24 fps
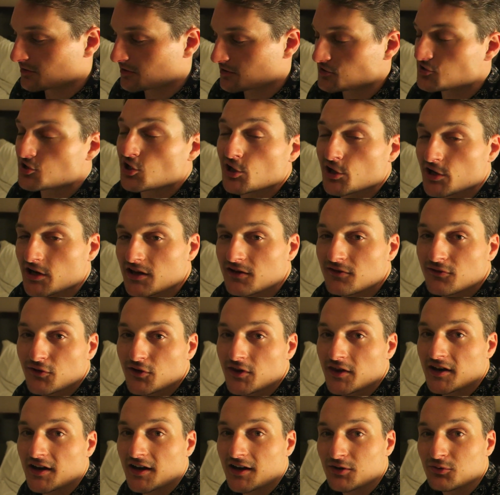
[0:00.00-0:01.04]
We're gonna turn in for
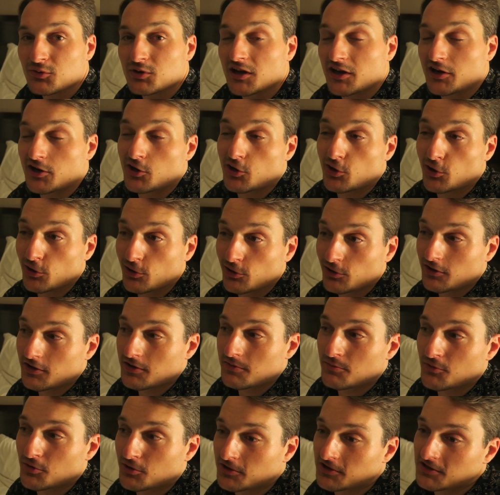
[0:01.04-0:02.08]
the night. We got an
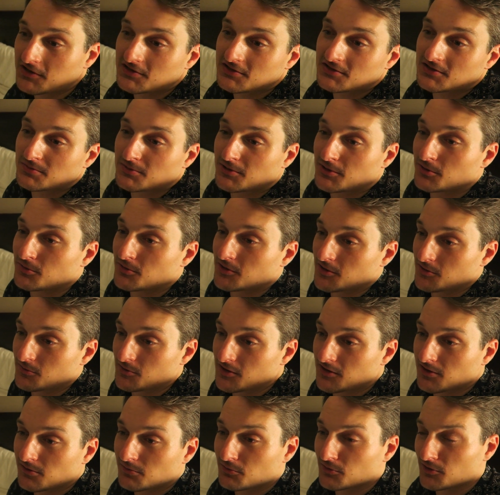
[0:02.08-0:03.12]
early morning tomorrow. We're gonna
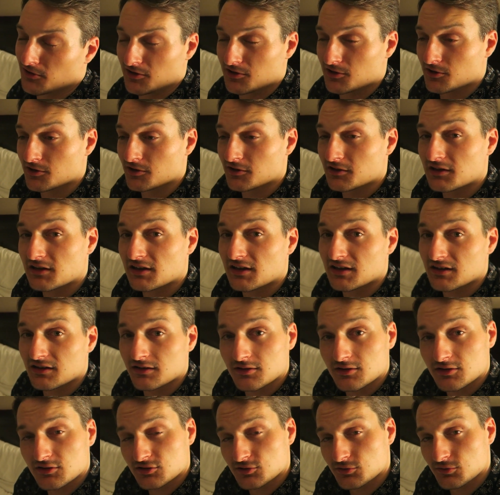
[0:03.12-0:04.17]
wake up really early
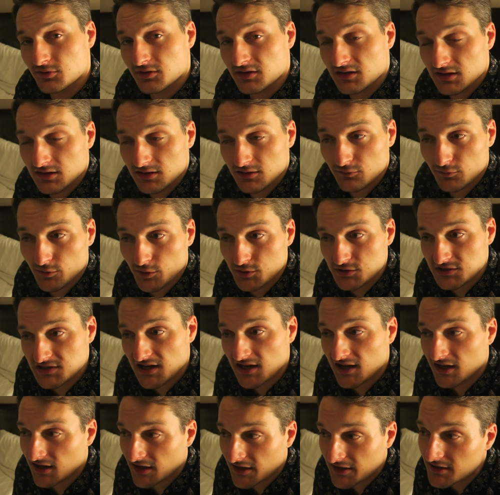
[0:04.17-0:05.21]
and do the road to
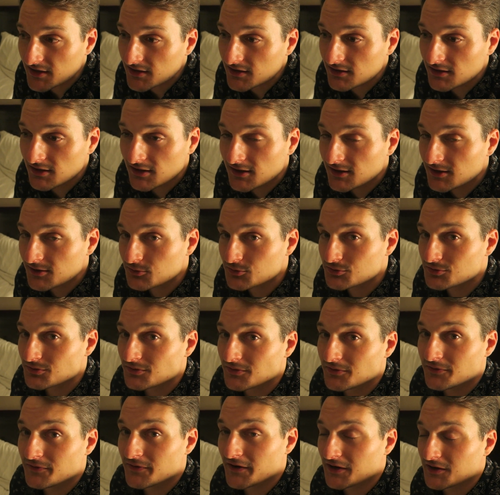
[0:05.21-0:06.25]
Hana, which
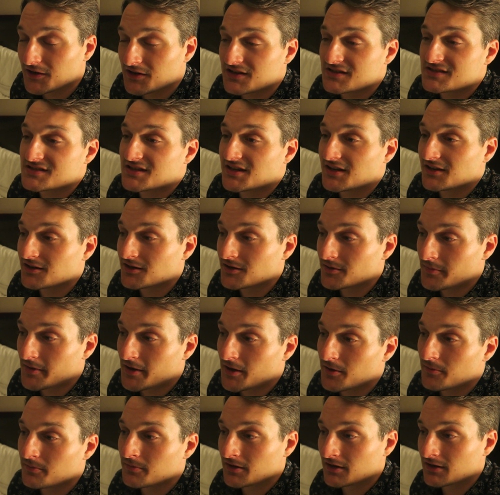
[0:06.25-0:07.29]
we're very excited
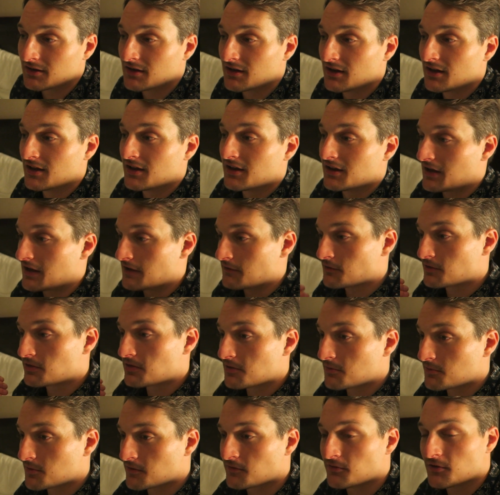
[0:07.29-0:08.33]
about, but
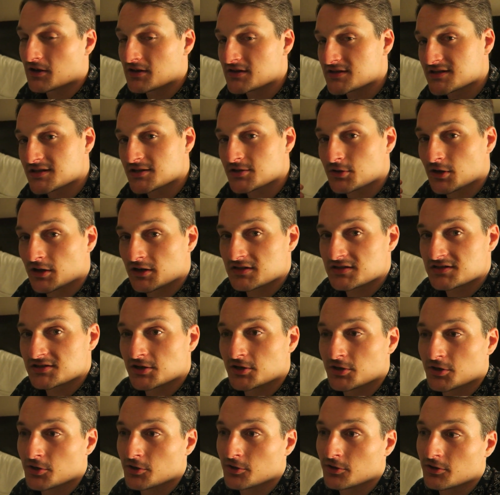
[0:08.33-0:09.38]
everything we've read said you gotta
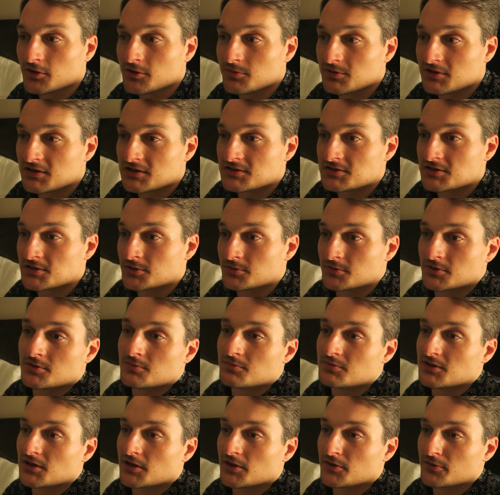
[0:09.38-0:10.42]
start early because you don't want
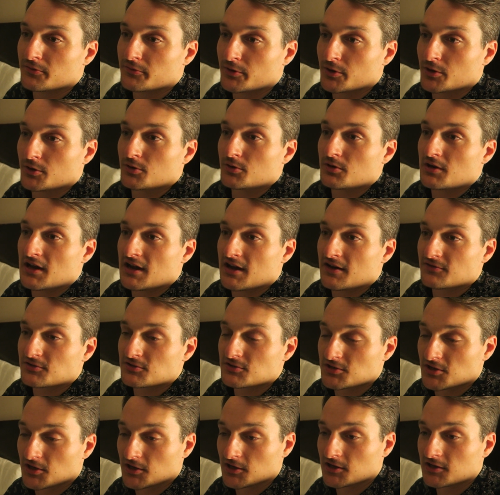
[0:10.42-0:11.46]
to be on the road
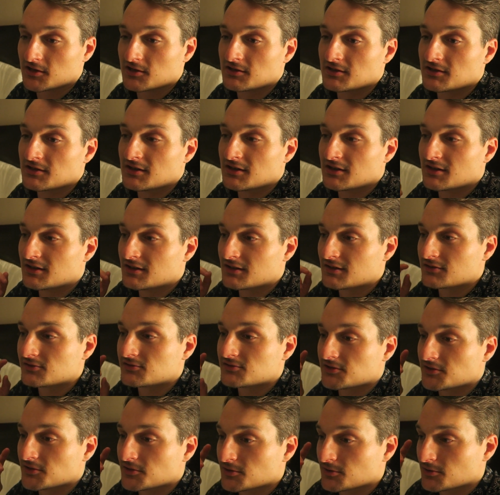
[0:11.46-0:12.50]
after dark.
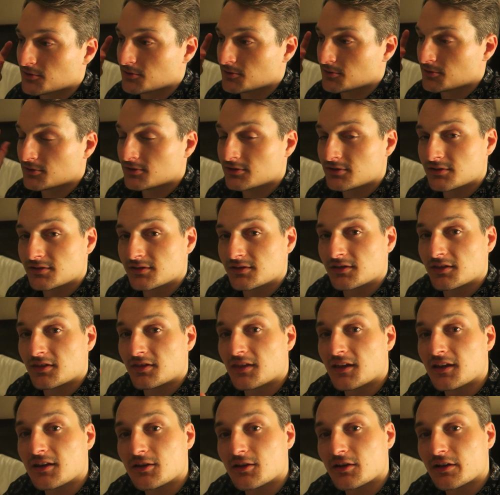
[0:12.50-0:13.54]
So
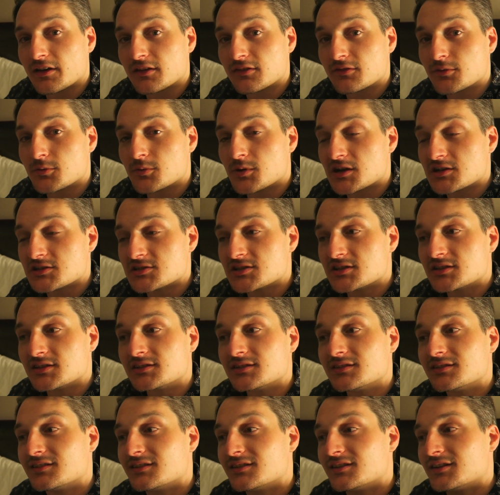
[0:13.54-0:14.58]
thank you guys for
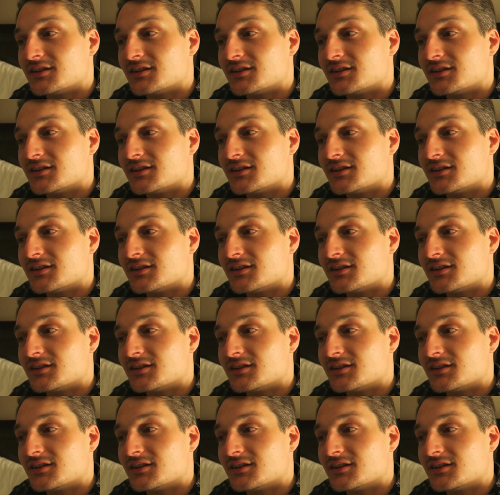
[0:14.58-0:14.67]
watching.